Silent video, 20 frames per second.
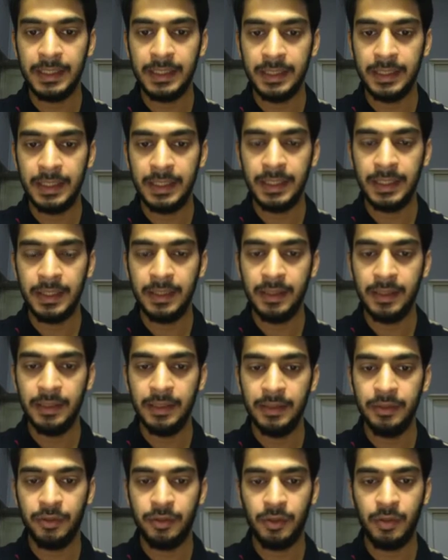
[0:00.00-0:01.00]
T,
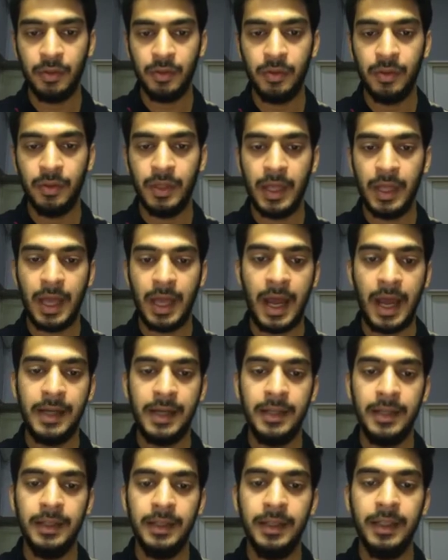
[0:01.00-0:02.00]
so add
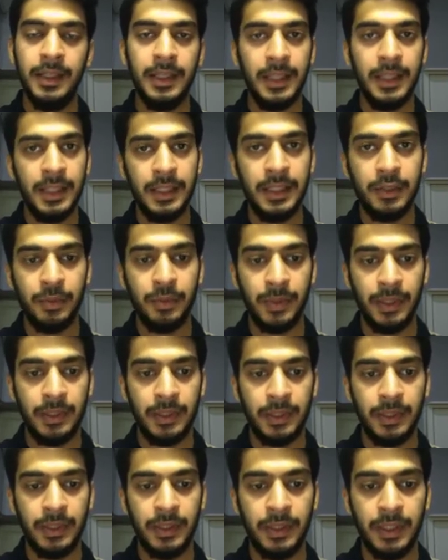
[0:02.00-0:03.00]
E to it.
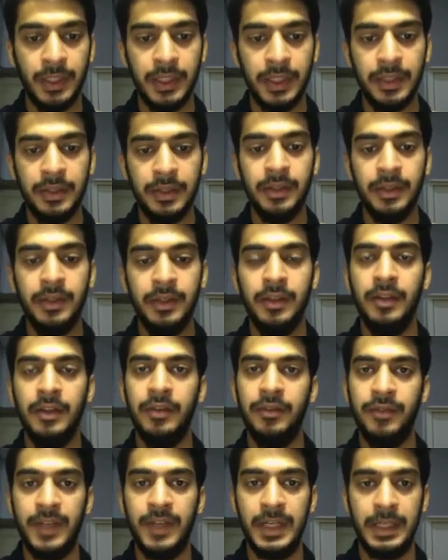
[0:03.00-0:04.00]
Ihr
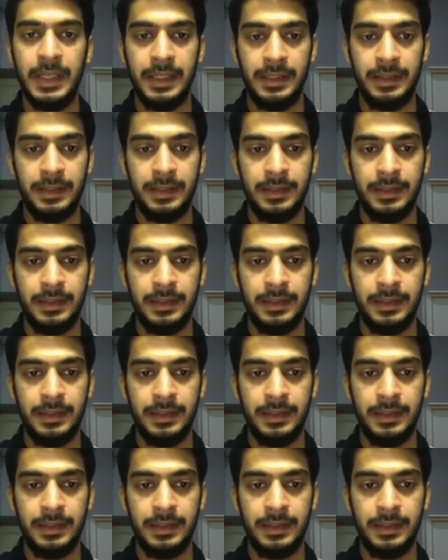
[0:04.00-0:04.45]
findet.